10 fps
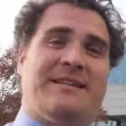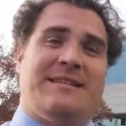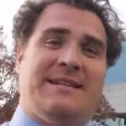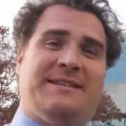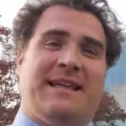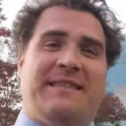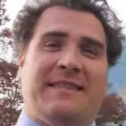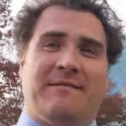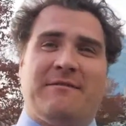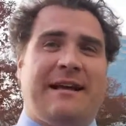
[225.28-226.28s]
still.
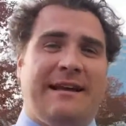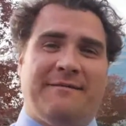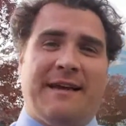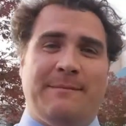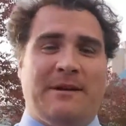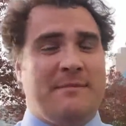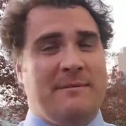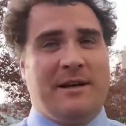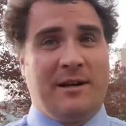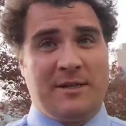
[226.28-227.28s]
They're readily available at the
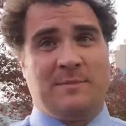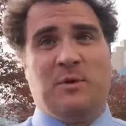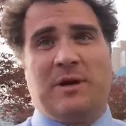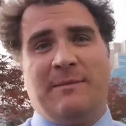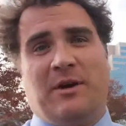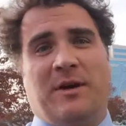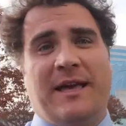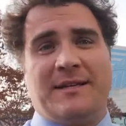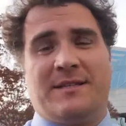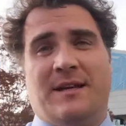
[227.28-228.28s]
moment. Lots more coming on
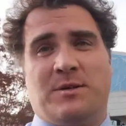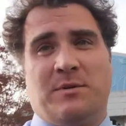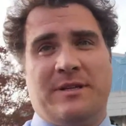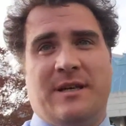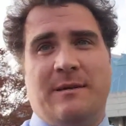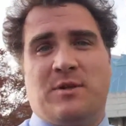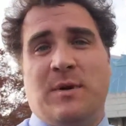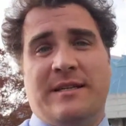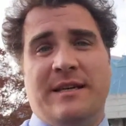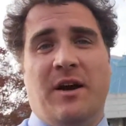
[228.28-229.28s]
Kickstarter all the time.
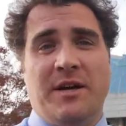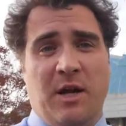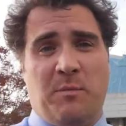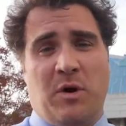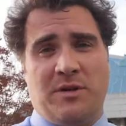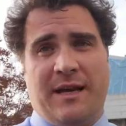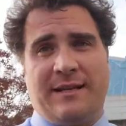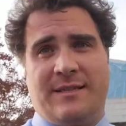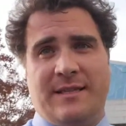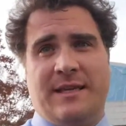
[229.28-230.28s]
29 new
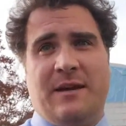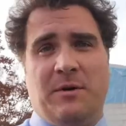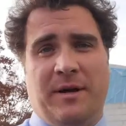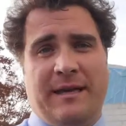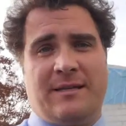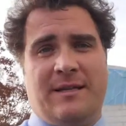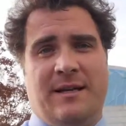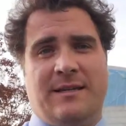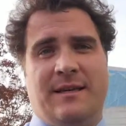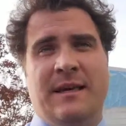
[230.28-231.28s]
projects this year on
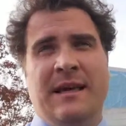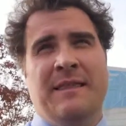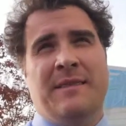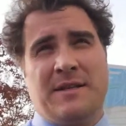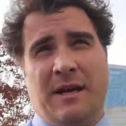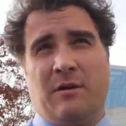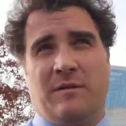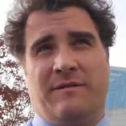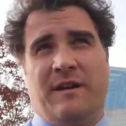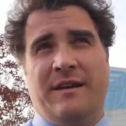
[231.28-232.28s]
Kickstarter. The
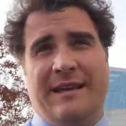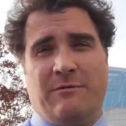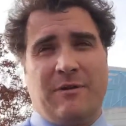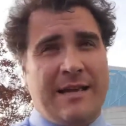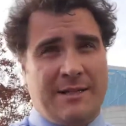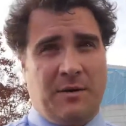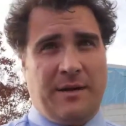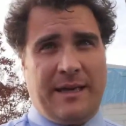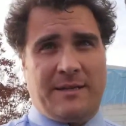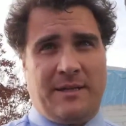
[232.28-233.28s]
total funding raised on
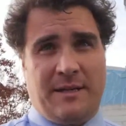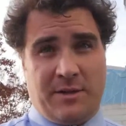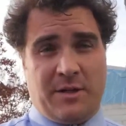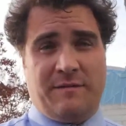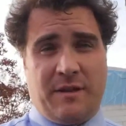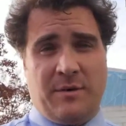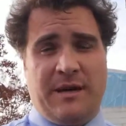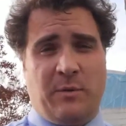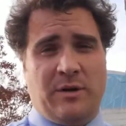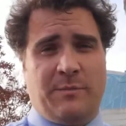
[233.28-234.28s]
Kickstarter just for
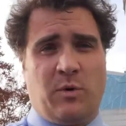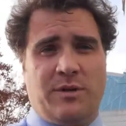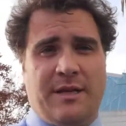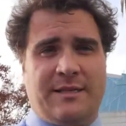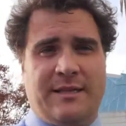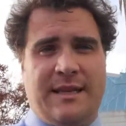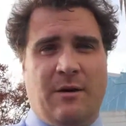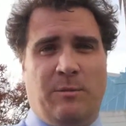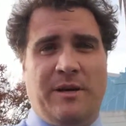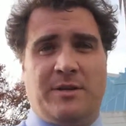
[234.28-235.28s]
3D printer projects is
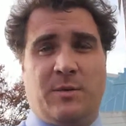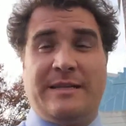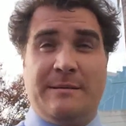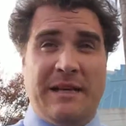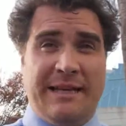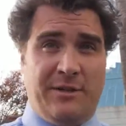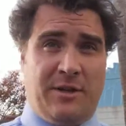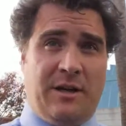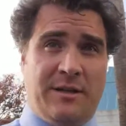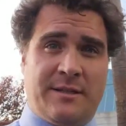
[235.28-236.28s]
now almost $20 million.
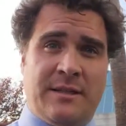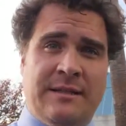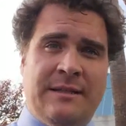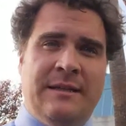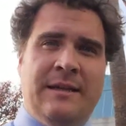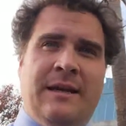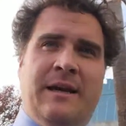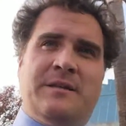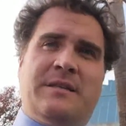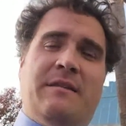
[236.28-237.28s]

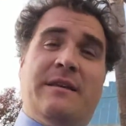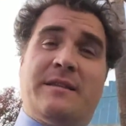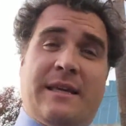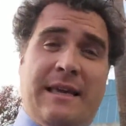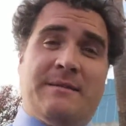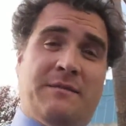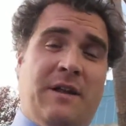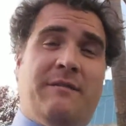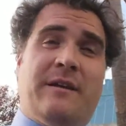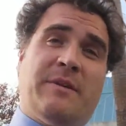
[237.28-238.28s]
And so this thing keeps
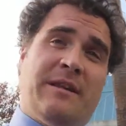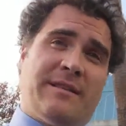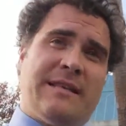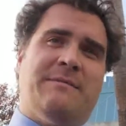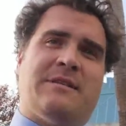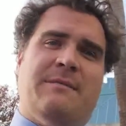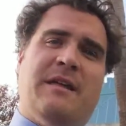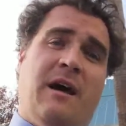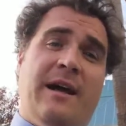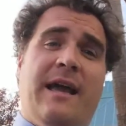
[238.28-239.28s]
evolving, but at the same time
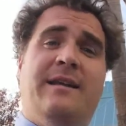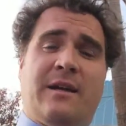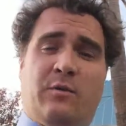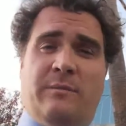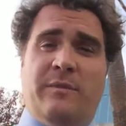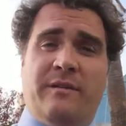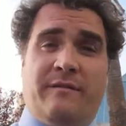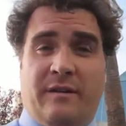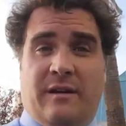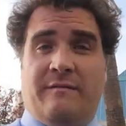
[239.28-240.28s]
the high-end equipment
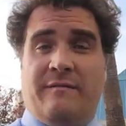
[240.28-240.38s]
for